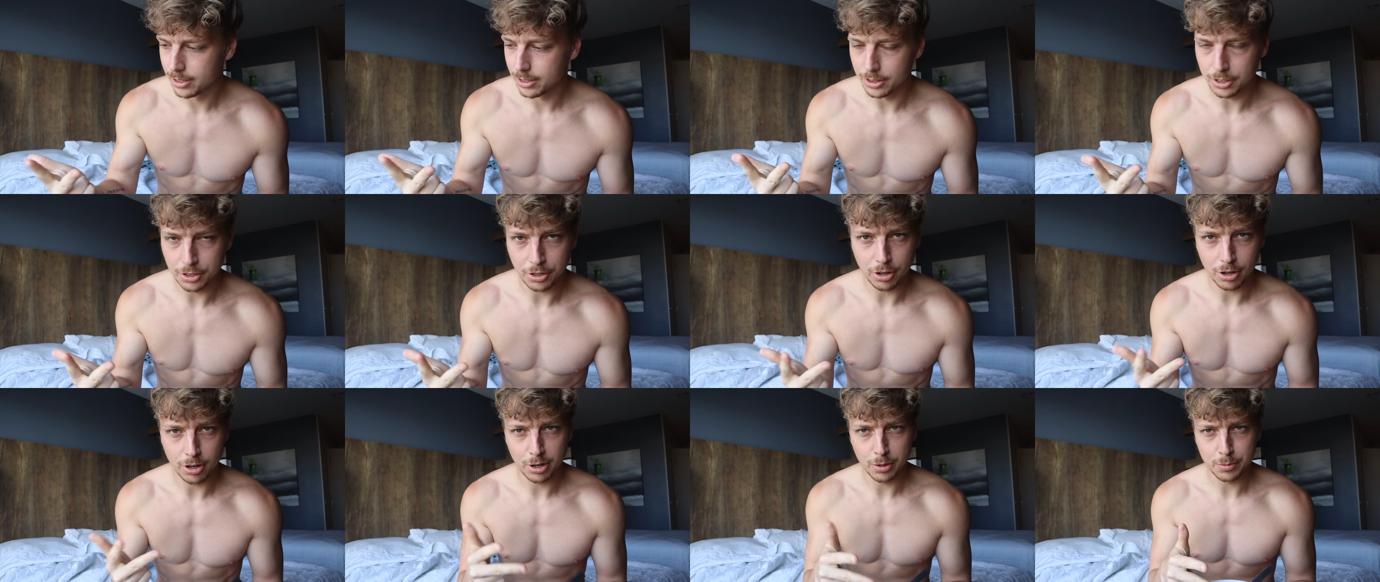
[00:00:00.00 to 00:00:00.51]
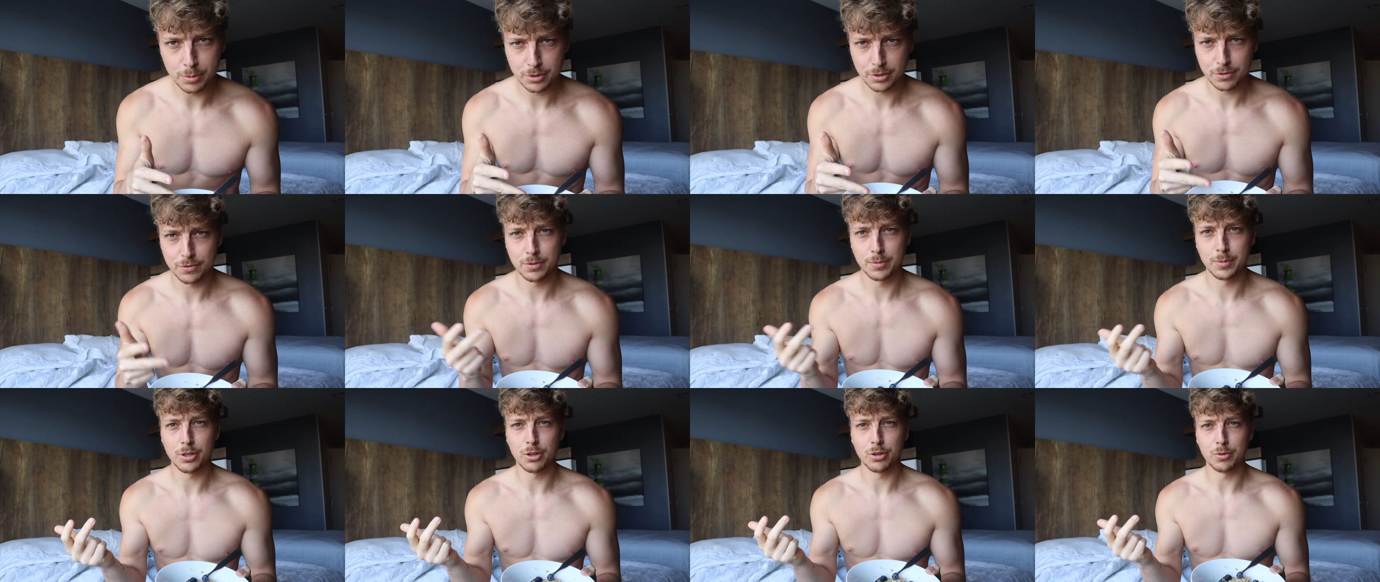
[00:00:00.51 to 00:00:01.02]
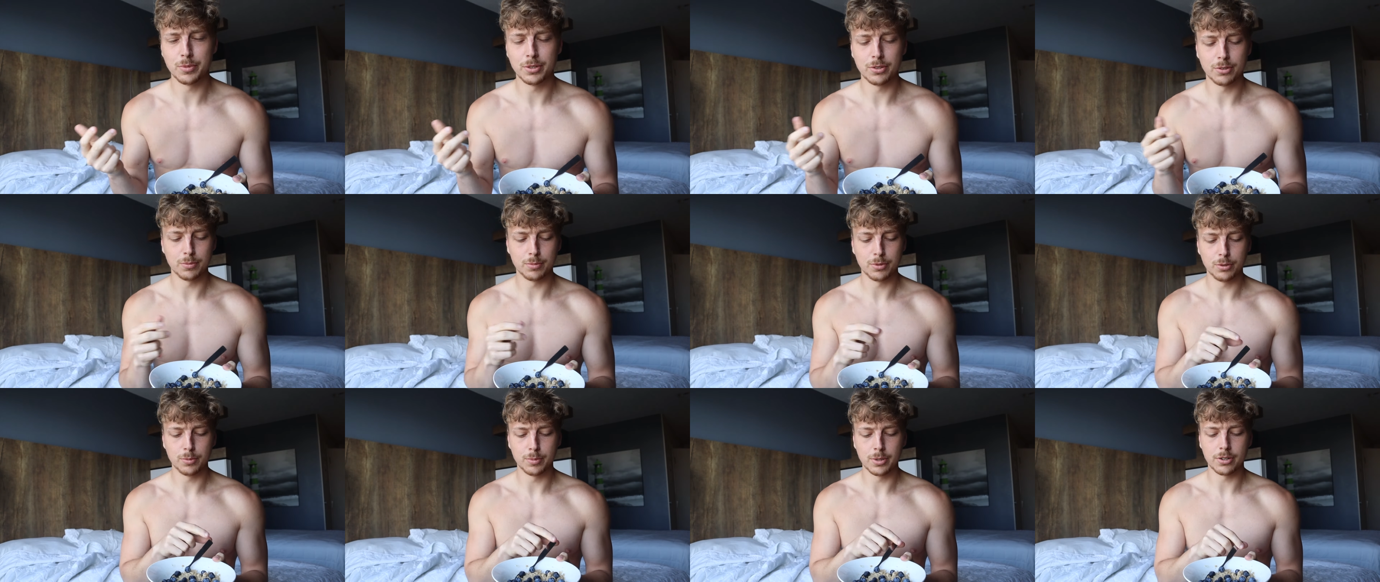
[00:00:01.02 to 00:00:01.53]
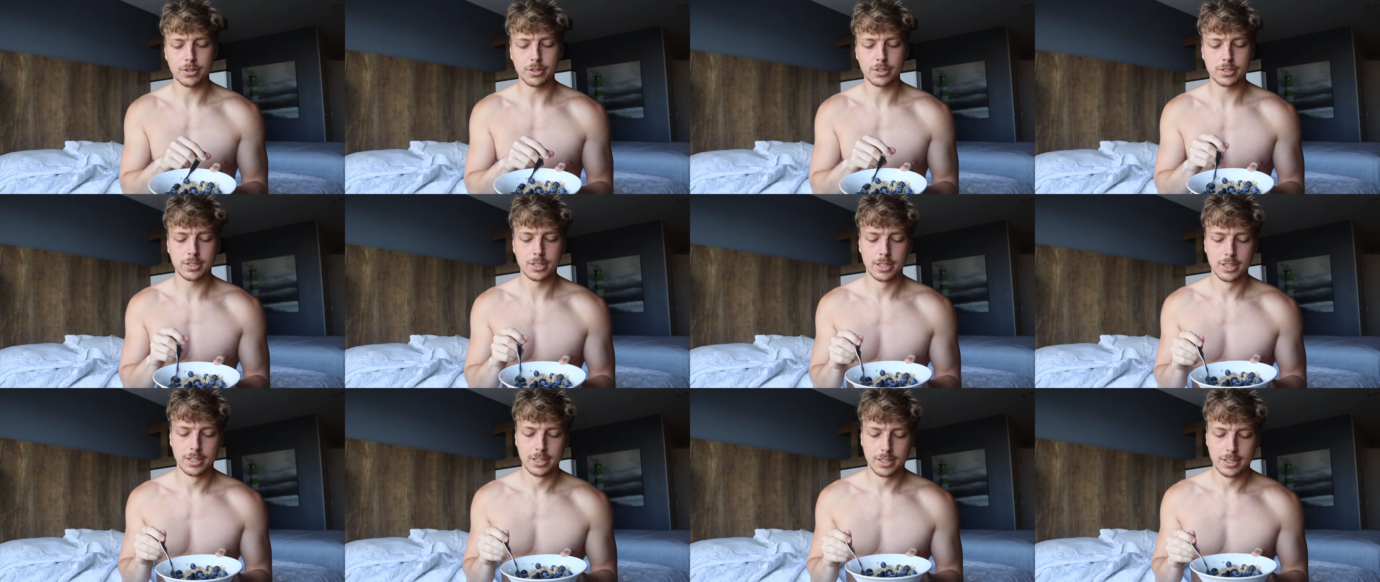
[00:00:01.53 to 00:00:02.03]
the carbs from the oatmeal and
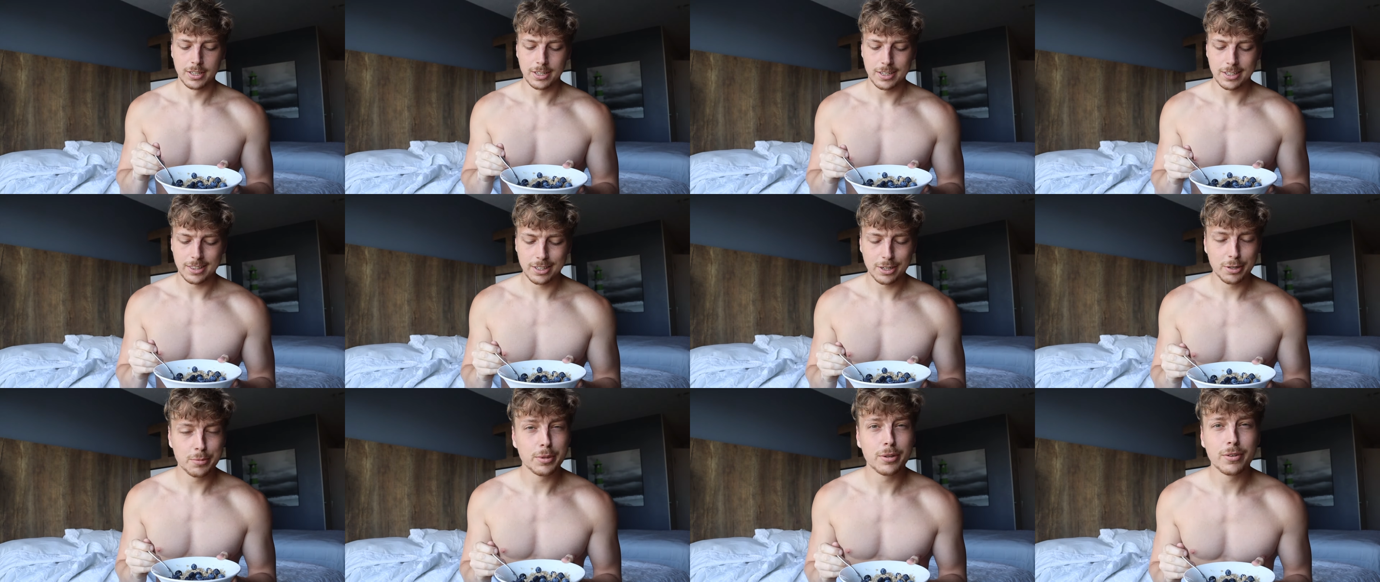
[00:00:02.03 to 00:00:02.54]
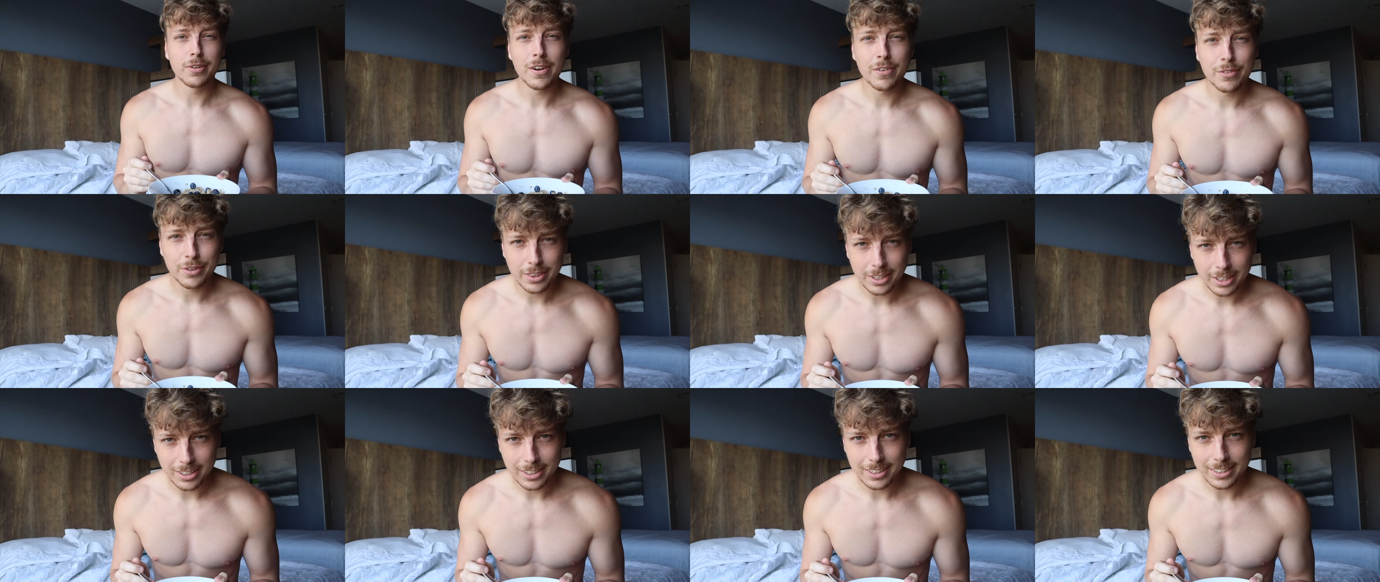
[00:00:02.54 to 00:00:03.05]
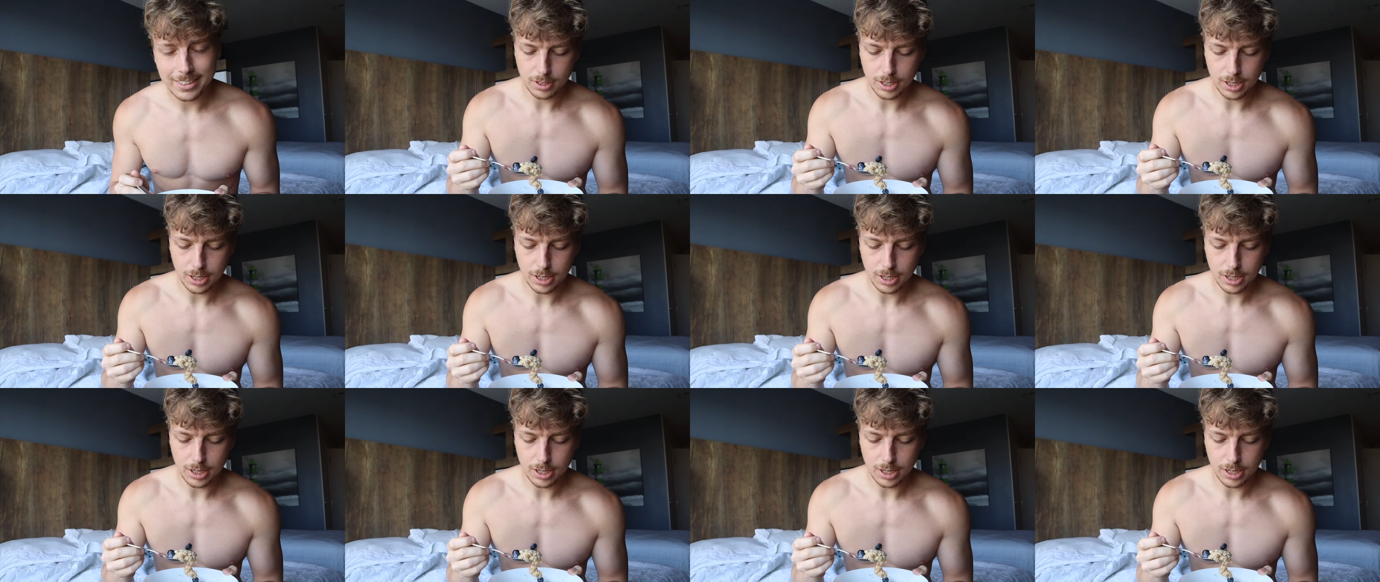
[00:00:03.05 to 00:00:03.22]
blueberries, a little bit of everything.